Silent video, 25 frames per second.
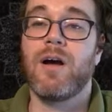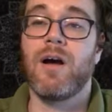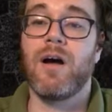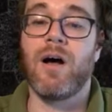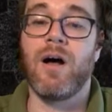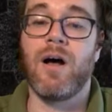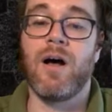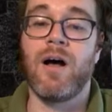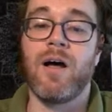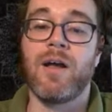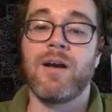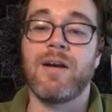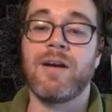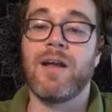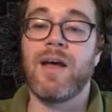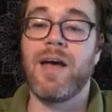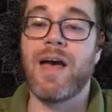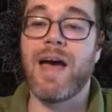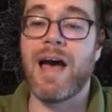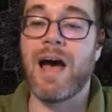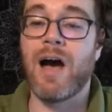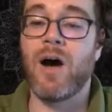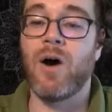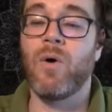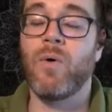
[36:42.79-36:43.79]
on
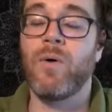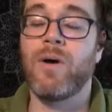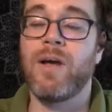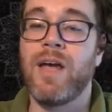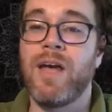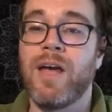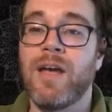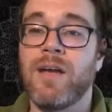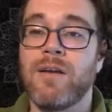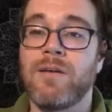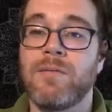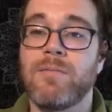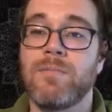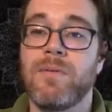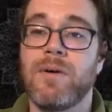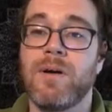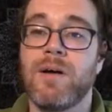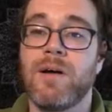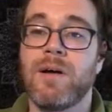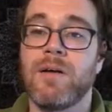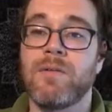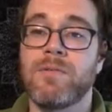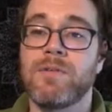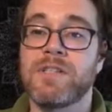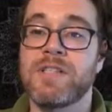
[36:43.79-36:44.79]
how a
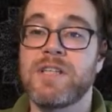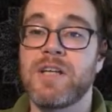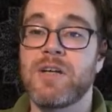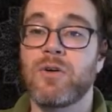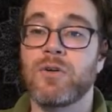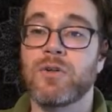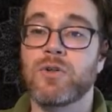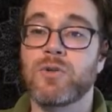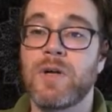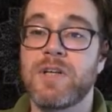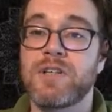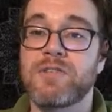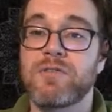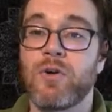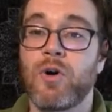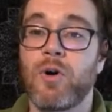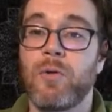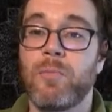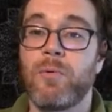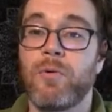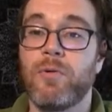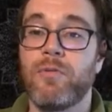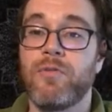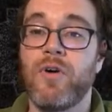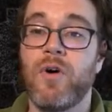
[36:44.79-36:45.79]
single
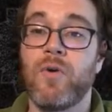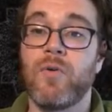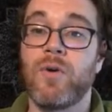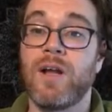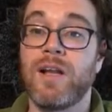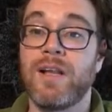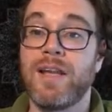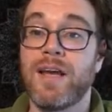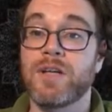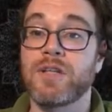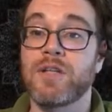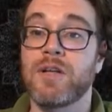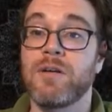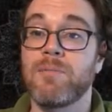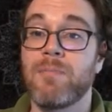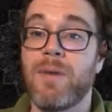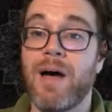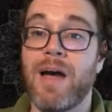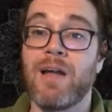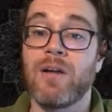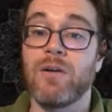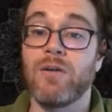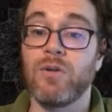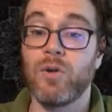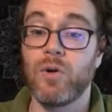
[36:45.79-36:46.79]
transferable vote election
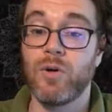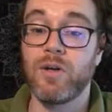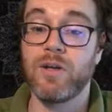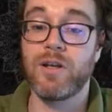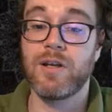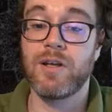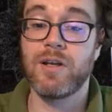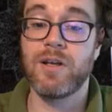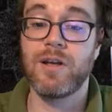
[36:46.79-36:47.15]
might look